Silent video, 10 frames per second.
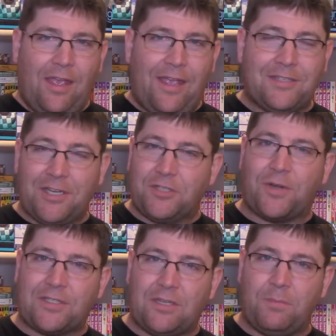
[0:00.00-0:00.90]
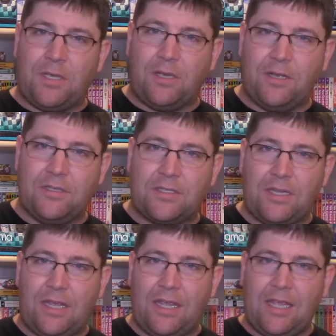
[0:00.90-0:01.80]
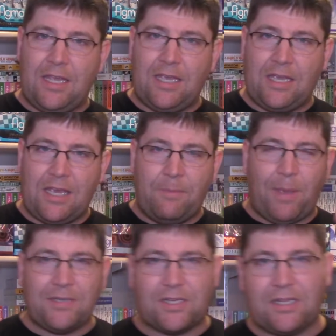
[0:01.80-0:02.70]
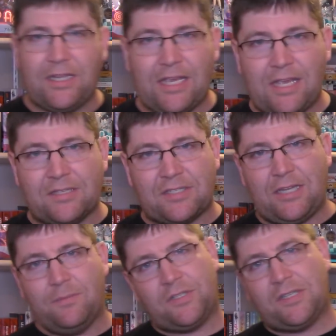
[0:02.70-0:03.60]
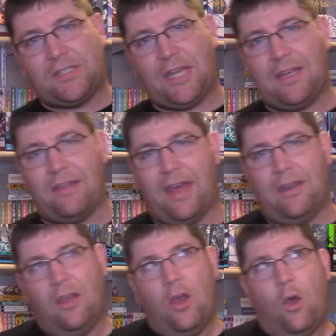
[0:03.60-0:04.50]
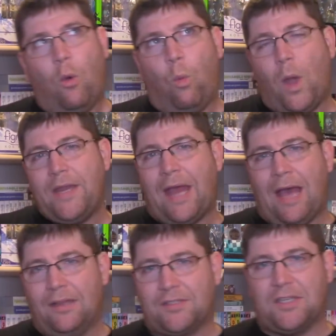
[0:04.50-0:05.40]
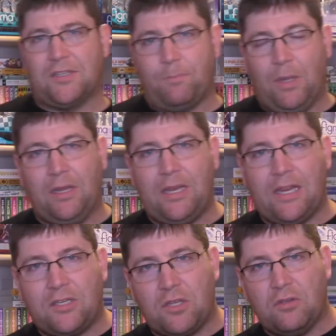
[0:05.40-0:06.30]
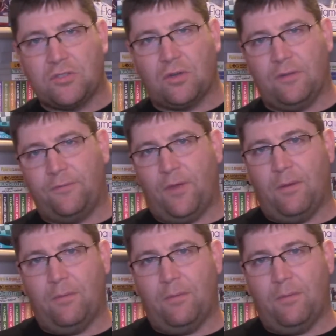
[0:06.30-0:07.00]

it's interesting because he basically seems to say that White Alice's ability to sort of